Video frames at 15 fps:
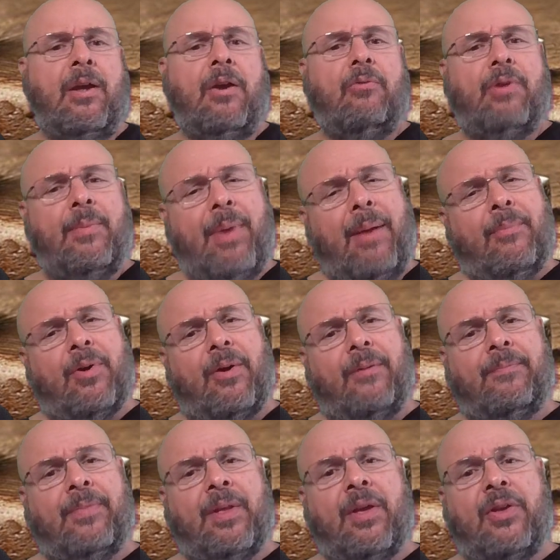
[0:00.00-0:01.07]
Remember,
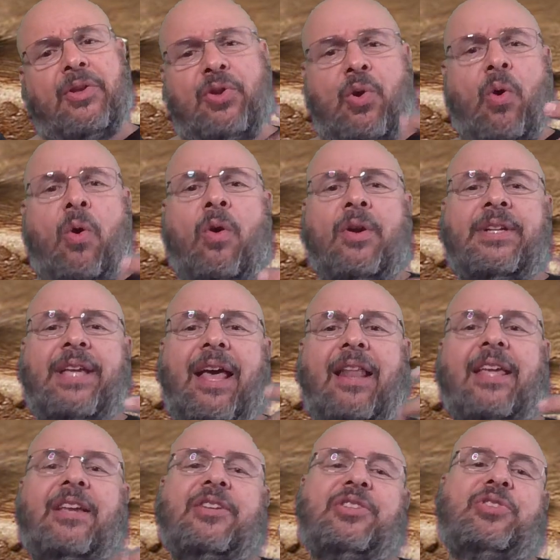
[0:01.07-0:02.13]
you're
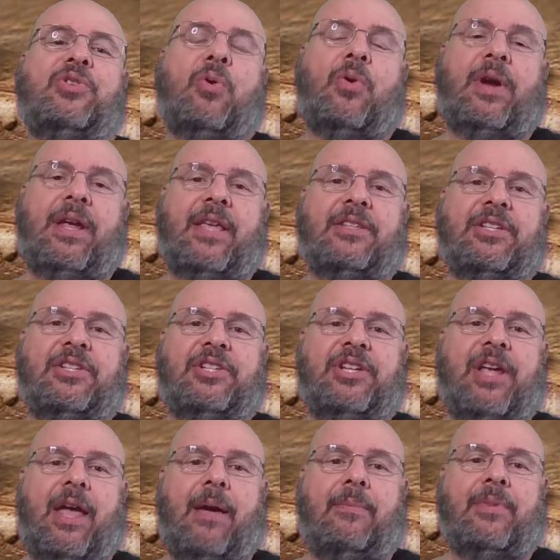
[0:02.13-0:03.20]
telling a story as a
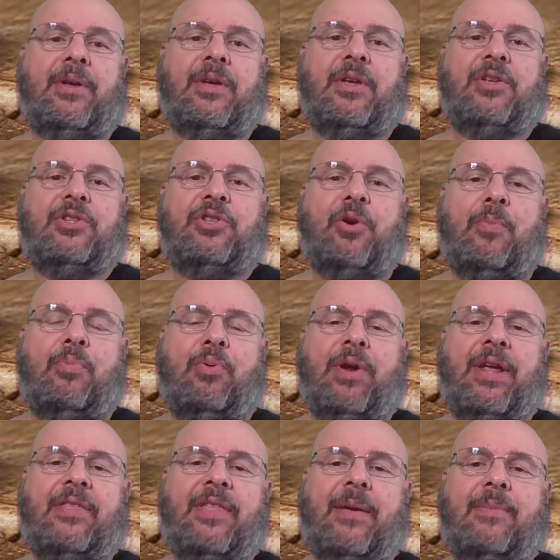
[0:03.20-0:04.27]
GM, so
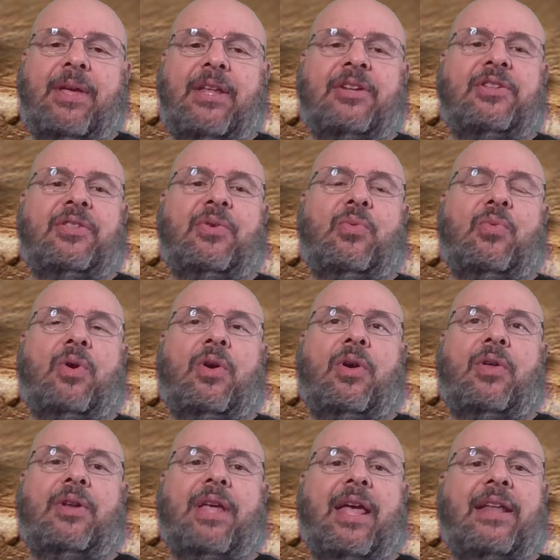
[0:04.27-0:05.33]
bring them into the
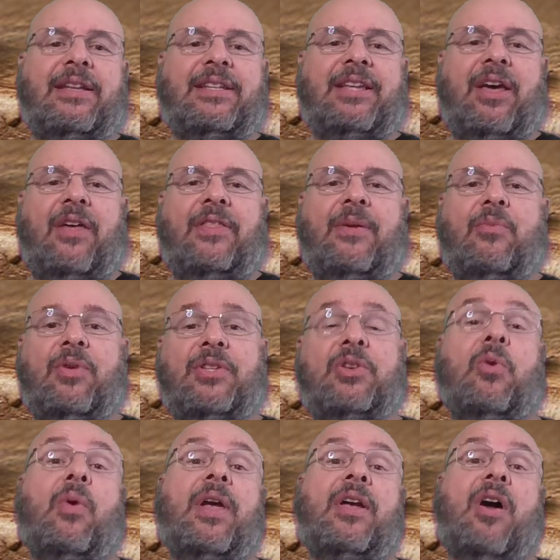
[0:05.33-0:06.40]
world and tell them what's
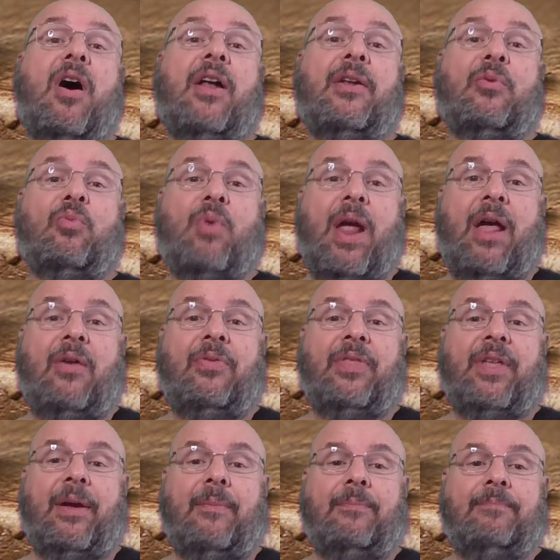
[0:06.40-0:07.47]
going on around
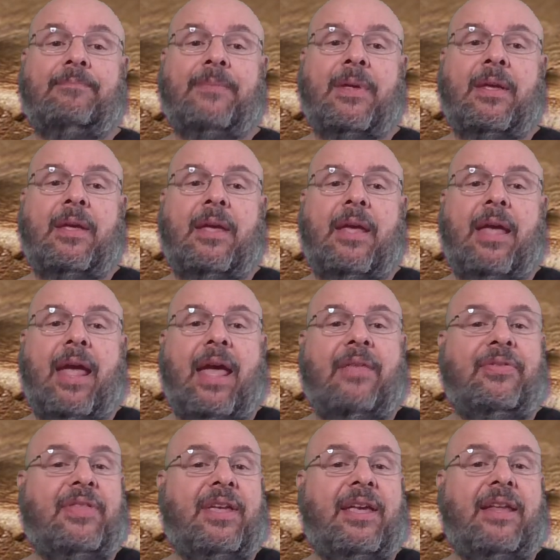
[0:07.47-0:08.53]
them.
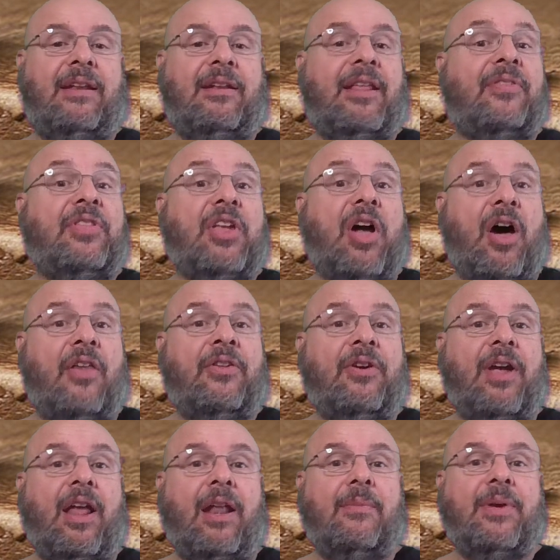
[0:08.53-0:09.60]
And then let the other
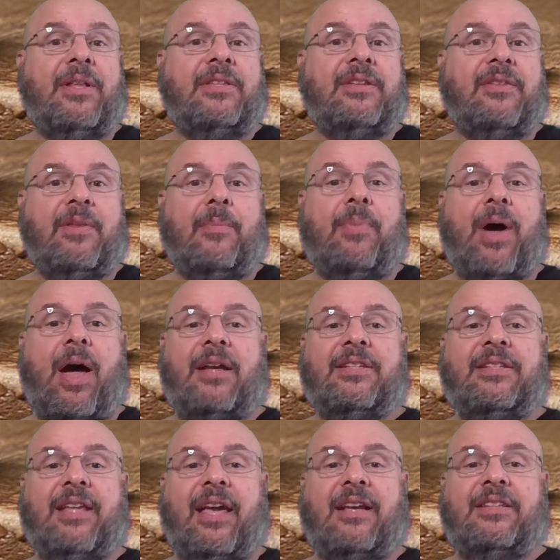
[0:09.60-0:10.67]
elements of the box
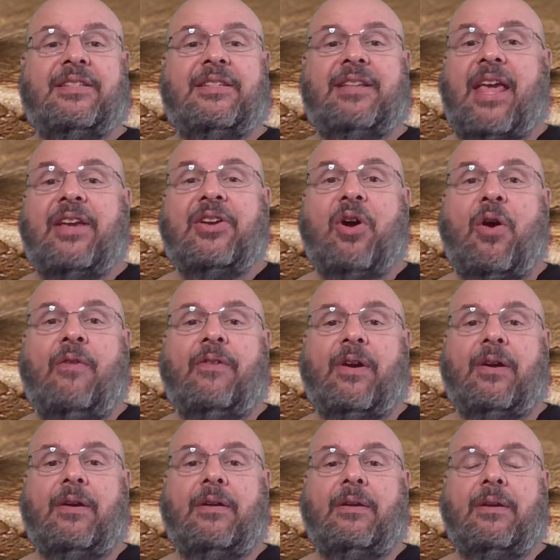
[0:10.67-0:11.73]
text take
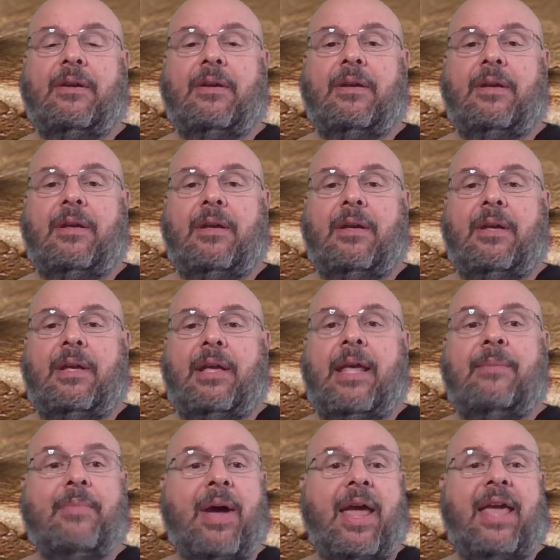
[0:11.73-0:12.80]
over.
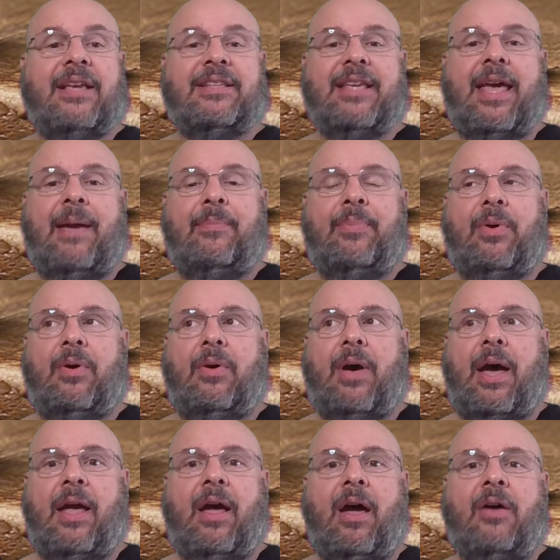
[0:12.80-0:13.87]
In my example,
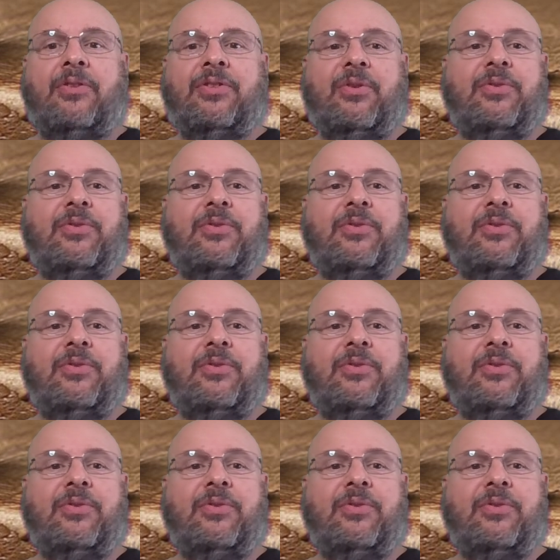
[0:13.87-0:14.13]
I also